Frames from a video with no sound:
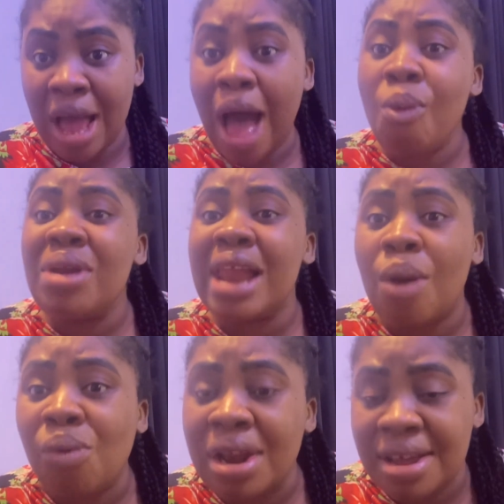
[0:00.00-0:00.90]

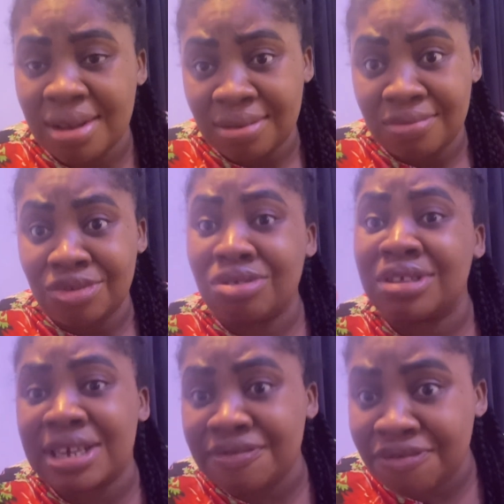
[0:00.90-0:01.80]
Awule
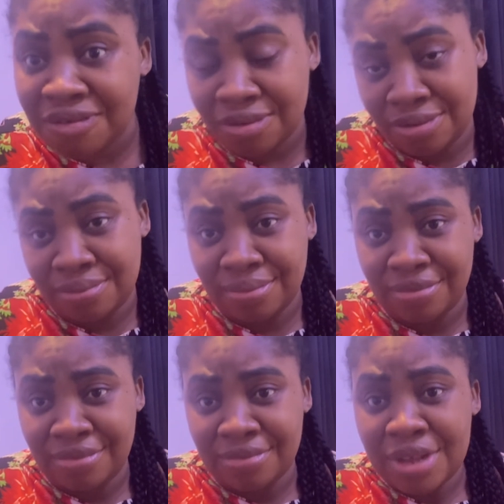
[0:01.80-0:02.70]
successful.
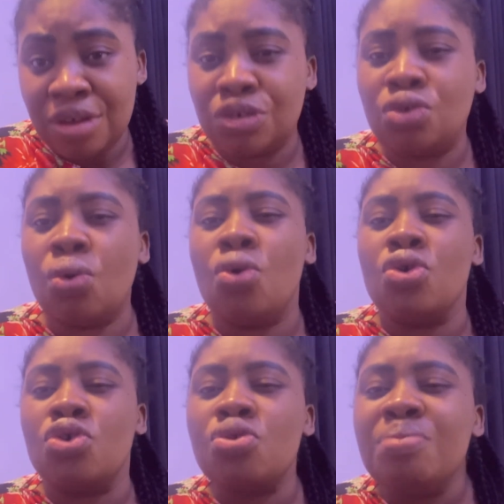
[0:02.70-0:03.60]
So
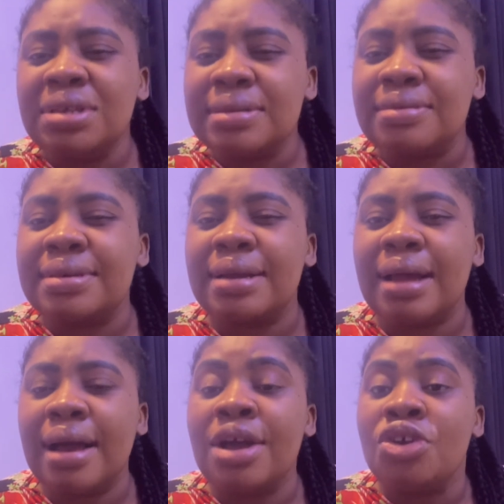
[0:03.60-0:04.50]
you mix it
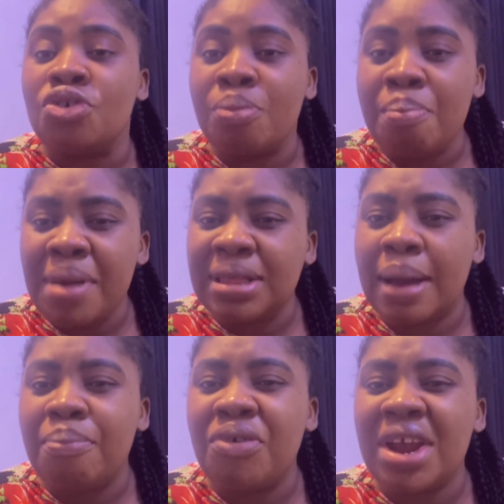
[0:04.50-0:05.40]
together, you make
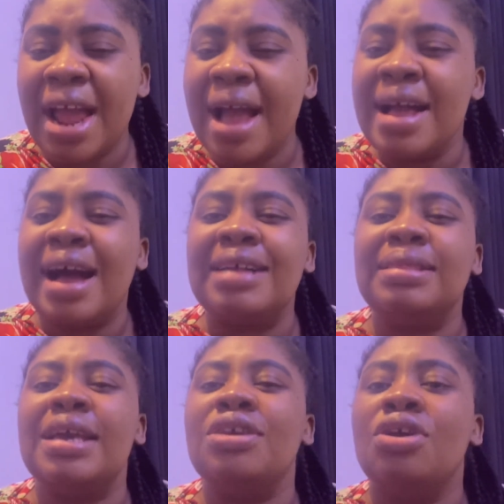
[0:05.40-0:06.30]
that prayer, and
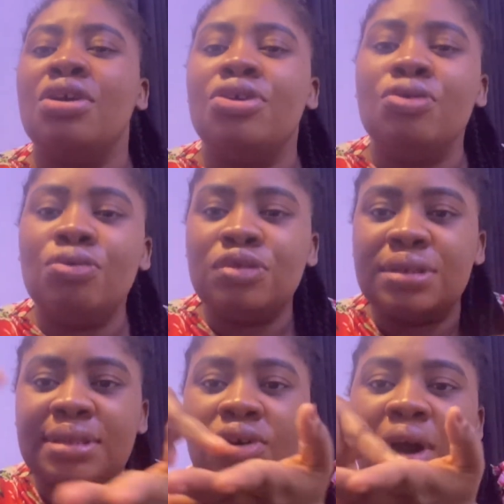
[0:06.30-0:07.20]
then you use
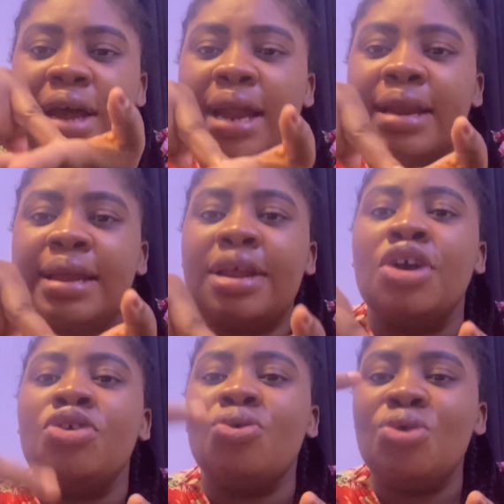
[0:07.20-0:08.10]
this your hand, and then
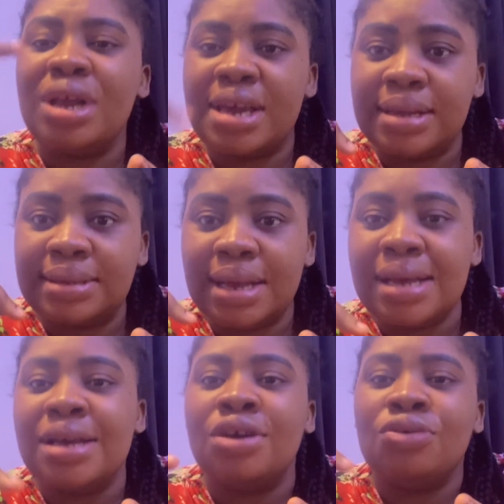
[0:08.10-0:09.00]
you lick it.
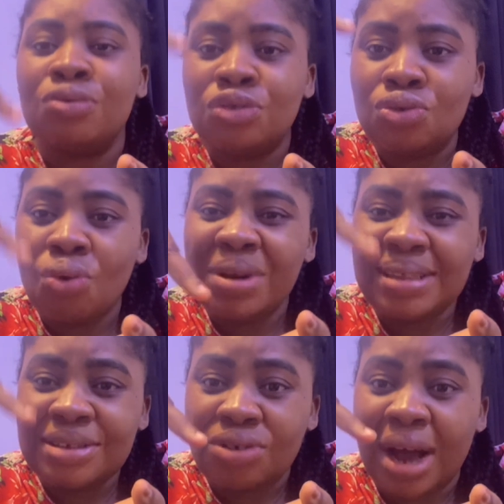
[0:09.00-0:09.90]
Use only
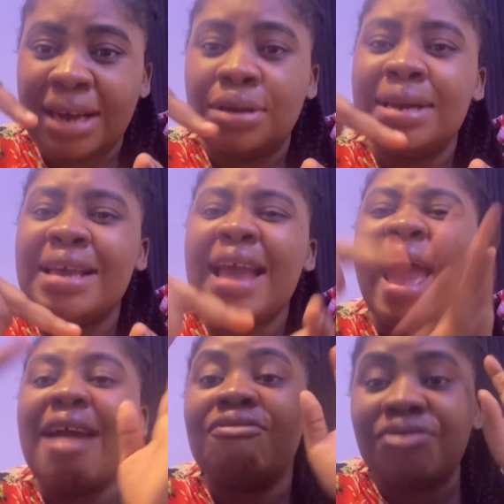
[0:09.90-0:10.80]
this your hand, lick
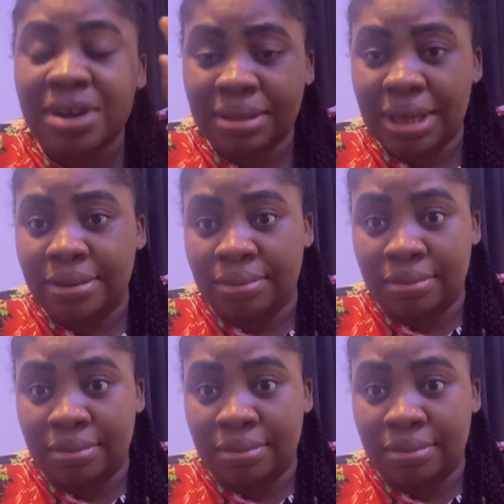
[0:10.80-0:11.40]
everything.